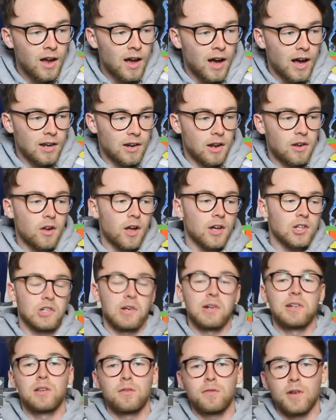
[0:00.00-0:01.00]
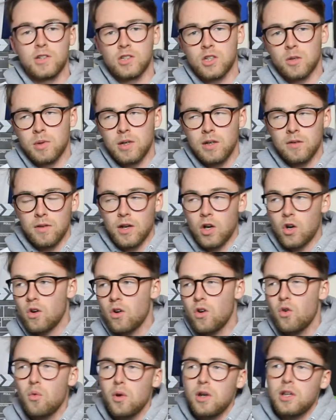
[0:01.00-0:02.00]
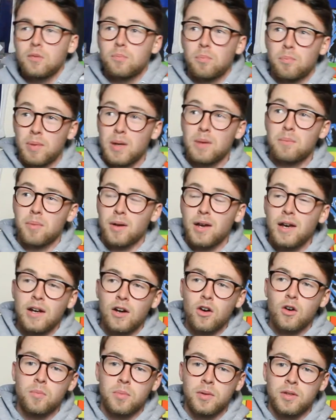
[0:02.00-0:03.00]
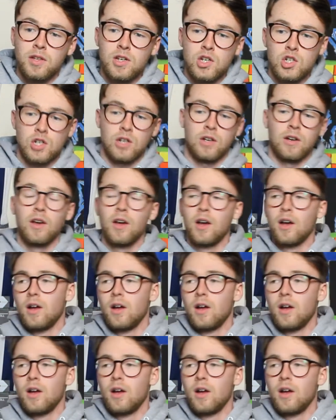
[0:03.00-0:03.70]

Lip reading: and a lot of Chelsea fans are going to be giving out, oh well, he's being played out of position.